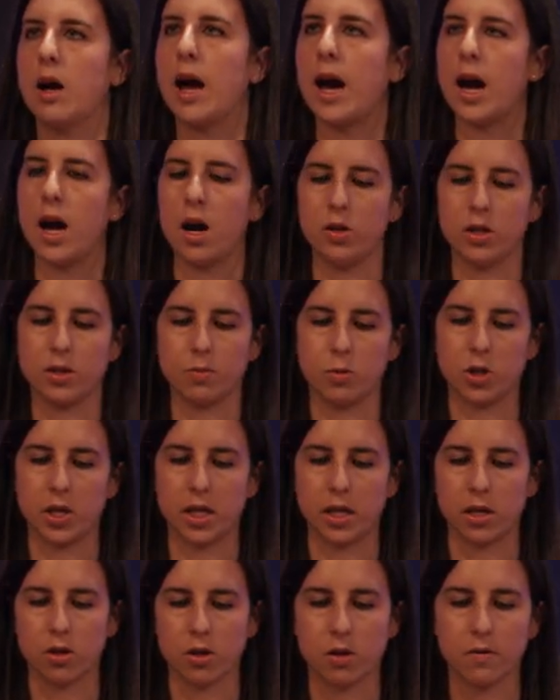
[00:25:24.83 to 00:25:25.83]
how this
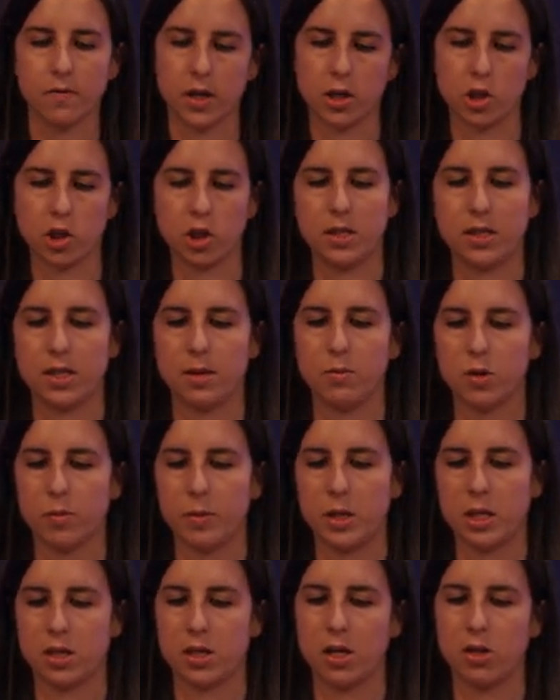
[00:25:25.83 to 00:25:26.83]
particular function is
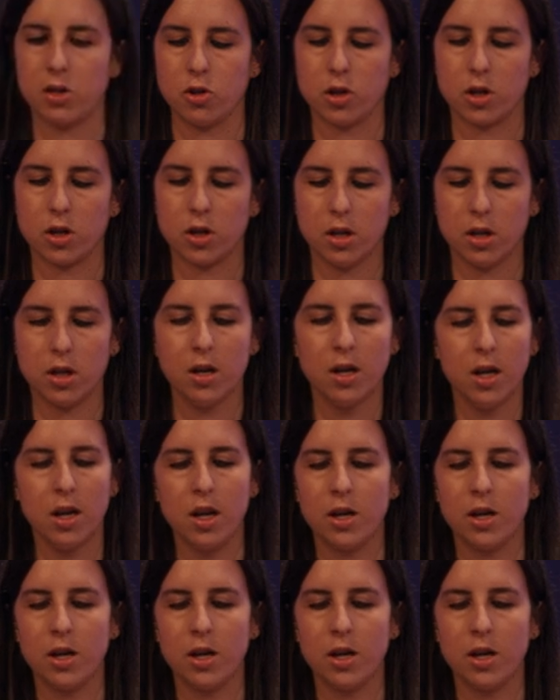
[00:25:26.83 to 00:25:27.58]
implemented under the hood.